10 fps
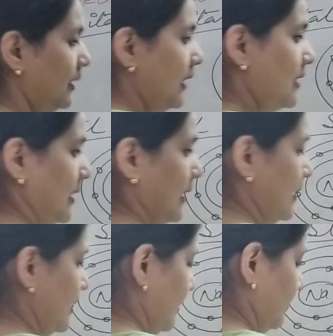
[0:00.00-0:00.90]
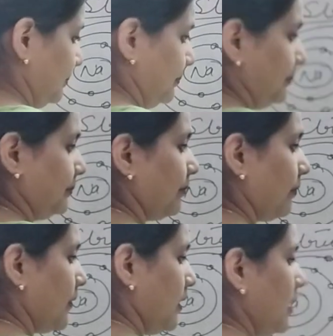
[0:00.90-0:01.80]
it is
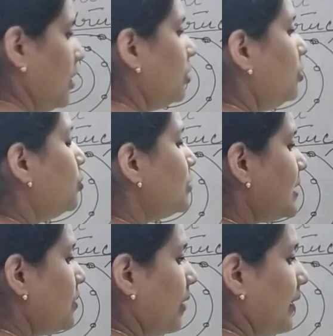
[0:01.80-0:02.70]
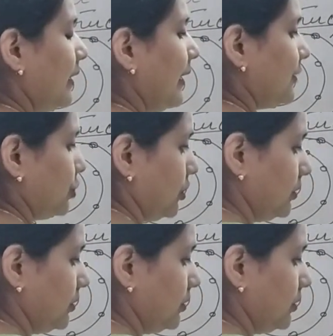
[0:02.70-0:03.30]
losing one electron.